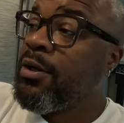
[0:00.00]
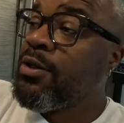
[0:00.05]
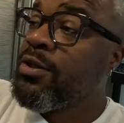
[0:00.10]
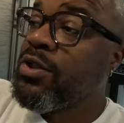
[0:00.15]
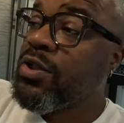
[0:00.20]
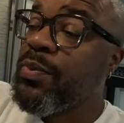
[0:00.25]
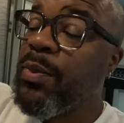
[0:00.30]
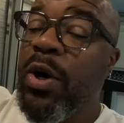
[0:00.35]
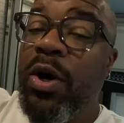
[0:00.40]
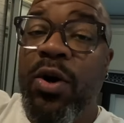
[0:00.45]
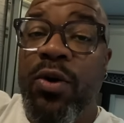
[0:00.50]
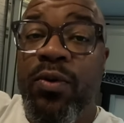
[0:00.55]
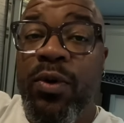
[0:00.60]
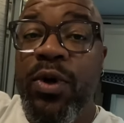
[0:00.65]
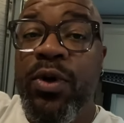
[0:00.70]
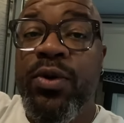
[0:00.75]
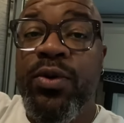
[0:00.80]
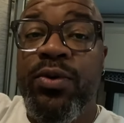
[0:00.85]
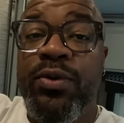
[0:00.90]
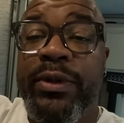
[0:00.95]
small
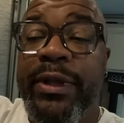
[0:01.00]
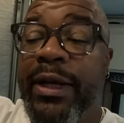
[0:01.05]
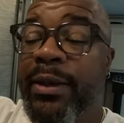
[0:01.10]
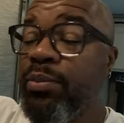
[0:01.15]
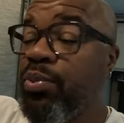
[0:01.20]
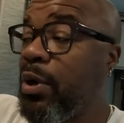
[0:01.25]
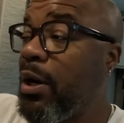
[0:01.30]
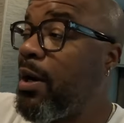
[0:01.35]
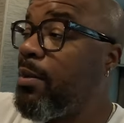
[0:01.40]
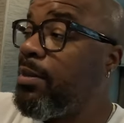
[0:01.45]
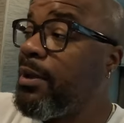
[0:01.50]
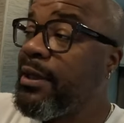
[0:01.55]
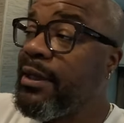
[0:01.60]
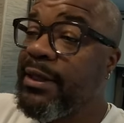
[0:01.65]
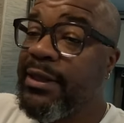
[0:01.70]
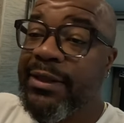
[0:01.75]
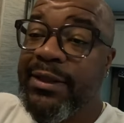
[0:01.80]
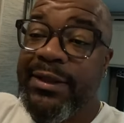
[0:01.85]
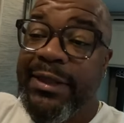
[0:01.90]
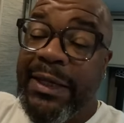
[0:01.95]
road that
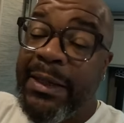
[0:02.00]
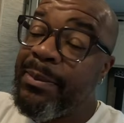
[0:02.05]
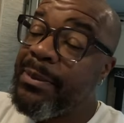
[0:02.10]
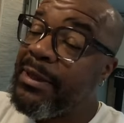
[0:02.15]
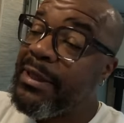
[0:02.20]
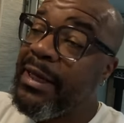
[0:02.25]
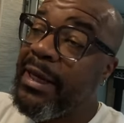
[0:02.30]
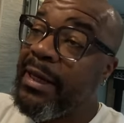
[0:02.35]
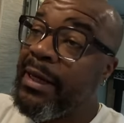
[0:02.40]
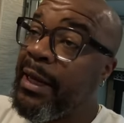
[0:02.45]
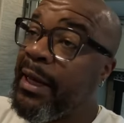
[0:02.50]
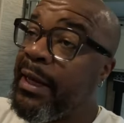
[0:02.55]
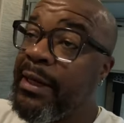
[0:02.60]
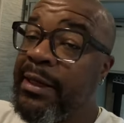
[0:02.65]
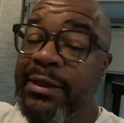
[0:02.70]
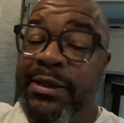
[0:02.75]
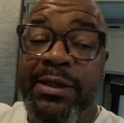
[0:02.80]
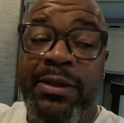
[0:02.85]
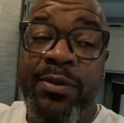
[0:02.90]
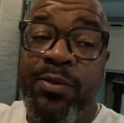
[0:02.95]
probably is empty at
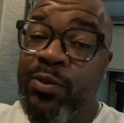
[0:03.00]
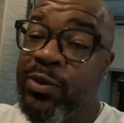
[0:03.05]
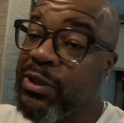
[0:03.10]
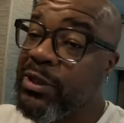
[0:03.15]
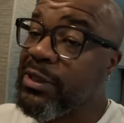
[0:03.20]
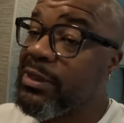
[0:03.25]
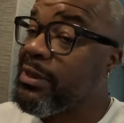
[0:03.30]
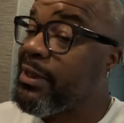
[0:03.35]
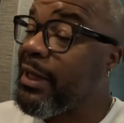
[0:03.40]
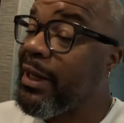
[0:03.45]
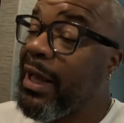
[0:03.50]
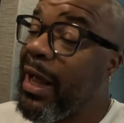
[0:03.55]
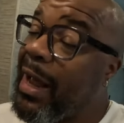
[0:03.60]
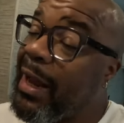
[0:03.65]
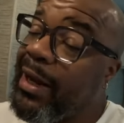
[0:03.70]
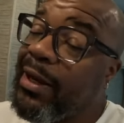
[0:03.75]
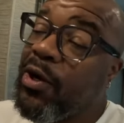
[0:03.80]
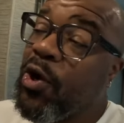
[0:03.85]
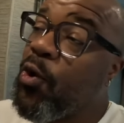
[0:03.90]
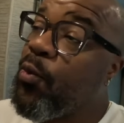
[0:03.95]
night was just like
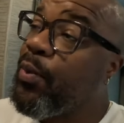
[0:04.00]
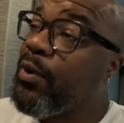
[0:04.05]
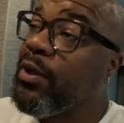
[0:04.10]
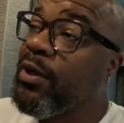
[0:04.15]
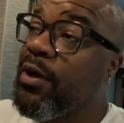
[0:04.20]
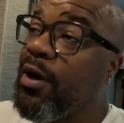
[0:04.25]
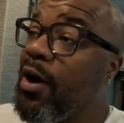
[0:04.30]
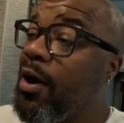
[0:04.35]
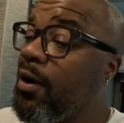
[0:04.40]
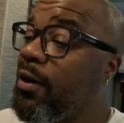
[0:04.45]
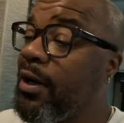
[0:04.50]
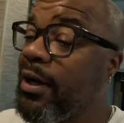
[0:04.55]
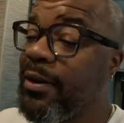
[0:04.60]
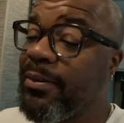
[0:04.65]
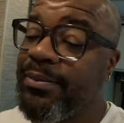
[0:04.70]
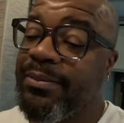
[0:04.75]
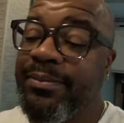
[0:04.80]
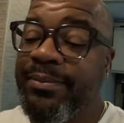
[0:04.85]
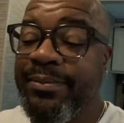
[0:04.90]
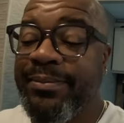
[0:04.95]
I can open the car
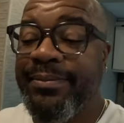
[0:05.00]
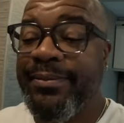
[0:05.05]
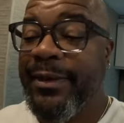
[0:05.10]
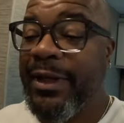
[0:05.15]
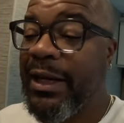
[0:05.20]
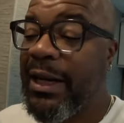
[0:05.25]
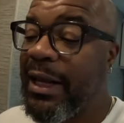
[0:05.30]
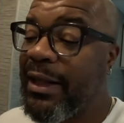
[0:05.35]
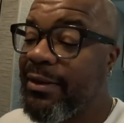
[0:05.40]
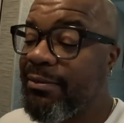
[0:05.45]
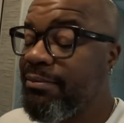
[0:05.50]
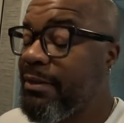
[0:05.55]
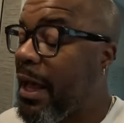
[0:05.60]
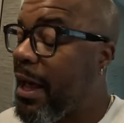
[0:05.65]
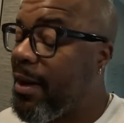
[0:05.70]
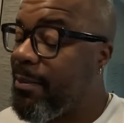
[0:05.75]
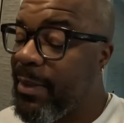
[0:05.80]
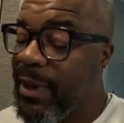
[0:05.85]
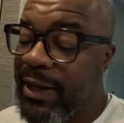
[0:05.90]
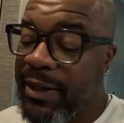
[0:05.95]
up. And I
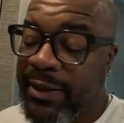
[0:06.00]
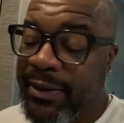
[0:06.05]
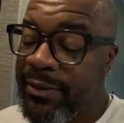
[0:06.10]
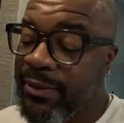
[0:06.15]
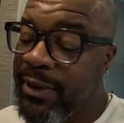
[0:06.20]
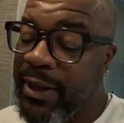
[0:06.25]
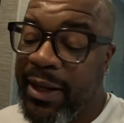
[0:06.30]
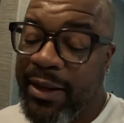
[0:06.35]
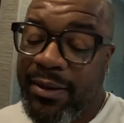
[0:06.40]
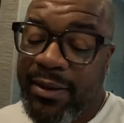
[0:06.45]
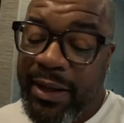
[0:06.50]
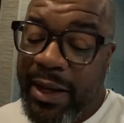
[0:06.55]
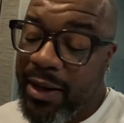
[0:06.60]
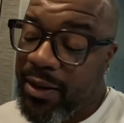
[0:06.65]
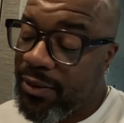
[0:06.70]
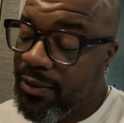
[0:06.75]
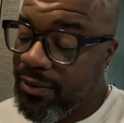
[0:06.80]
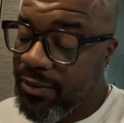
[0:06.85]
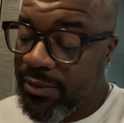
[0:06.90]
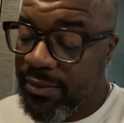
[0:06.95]
I mean I,
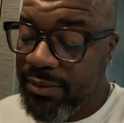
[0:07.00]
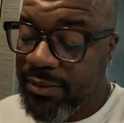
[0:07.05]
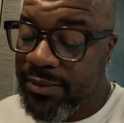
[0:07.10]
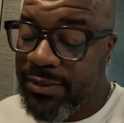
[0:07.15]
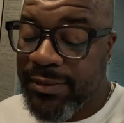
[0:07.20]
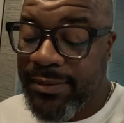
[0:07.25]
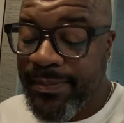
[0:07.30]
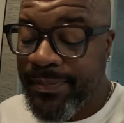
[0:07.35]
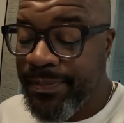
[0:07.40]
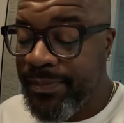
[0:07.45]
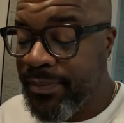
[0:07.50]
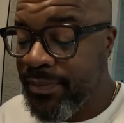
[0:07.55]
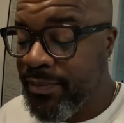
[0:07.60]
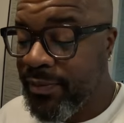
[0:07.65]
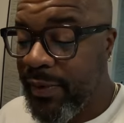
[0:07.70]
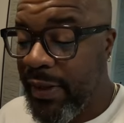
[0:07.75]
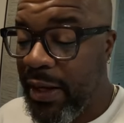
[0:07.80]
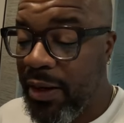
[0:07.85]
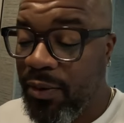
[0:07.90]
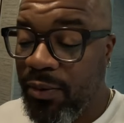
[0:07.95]
don't
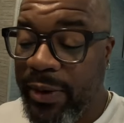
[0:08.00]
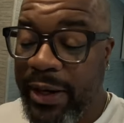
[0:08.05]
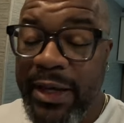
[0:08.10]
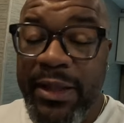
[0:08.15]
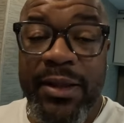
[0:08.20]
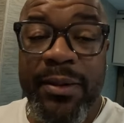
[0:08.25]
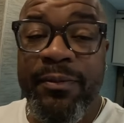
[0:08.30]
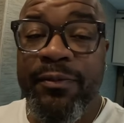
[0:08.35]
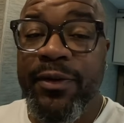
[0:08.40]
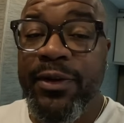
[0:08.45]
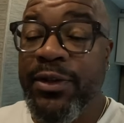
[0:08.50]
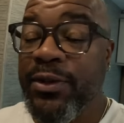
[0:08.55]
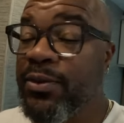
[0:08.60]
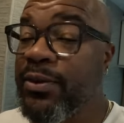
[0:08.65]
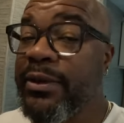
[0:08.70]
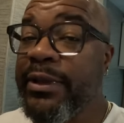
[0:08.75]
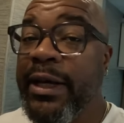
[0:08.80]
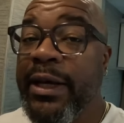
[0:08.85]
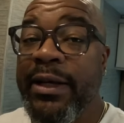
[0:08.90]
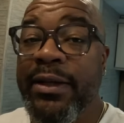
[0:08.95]
I don't hate them for
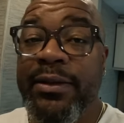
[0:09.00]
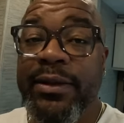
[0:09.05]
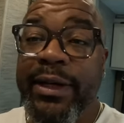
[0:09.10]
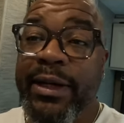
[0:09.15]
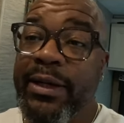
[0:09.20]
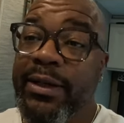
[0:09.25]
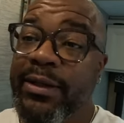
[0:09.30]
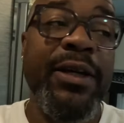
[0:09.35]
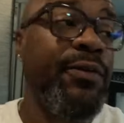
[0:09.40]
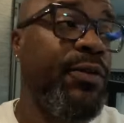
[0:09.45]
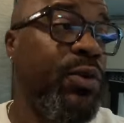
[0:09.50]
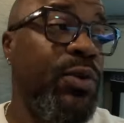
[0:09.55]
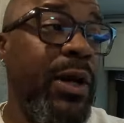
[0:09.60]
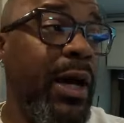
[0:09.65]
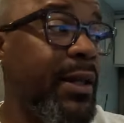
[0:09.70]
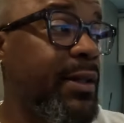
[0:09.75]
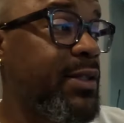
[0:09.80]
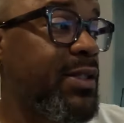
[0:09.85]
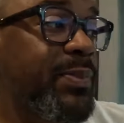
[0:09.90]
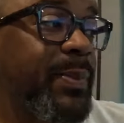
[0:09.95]
doing that. Like if you
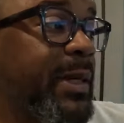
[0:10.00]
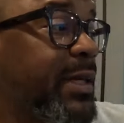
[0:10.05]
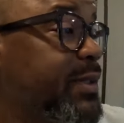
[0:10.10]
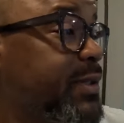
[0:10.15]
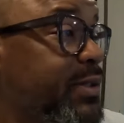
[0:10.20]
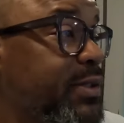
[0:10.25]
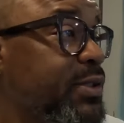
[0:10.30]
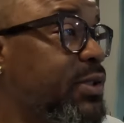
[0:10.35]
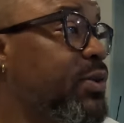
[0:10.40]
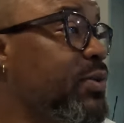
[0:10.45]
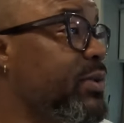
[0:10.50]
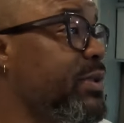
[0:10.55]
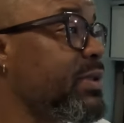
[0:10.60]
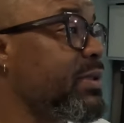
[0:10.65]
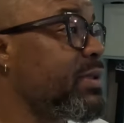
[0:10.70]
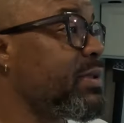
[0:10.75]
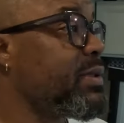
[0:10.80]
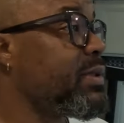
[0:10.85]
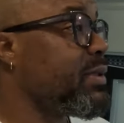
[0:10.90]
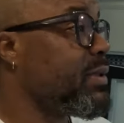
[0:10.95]
got the space to do it,
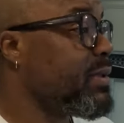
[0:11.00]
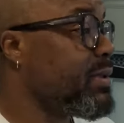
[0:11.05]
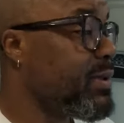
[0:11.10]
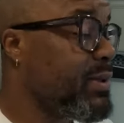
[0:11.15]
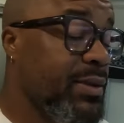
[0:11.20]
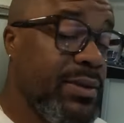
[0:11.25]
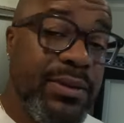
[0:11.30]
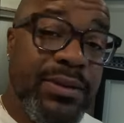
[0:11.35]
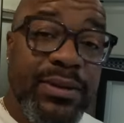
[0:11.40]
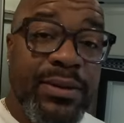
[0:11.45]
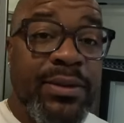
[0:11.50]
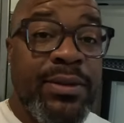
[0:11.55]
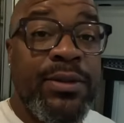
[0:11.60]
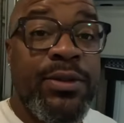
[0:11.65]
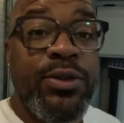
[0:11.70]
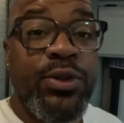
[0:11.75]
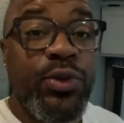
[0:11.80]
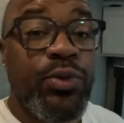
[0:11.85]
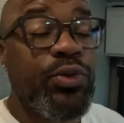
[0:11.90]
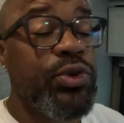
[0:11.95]

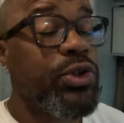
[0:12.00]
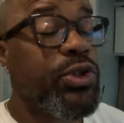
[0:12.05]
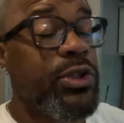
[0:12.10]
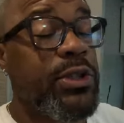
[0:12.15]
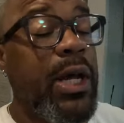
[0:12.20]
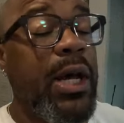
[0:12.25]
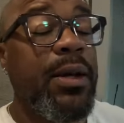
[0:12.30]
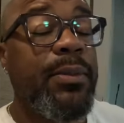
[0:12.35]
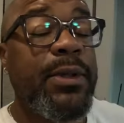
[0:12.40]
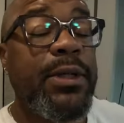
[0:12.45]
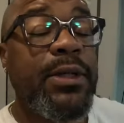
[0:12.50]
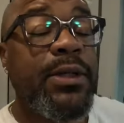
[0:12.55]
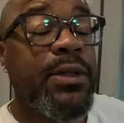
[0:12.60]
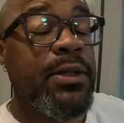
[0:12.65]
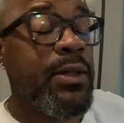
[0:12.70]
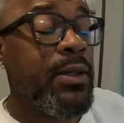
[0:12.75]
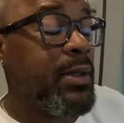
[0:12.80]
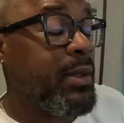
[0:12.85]
shoot your shot, B.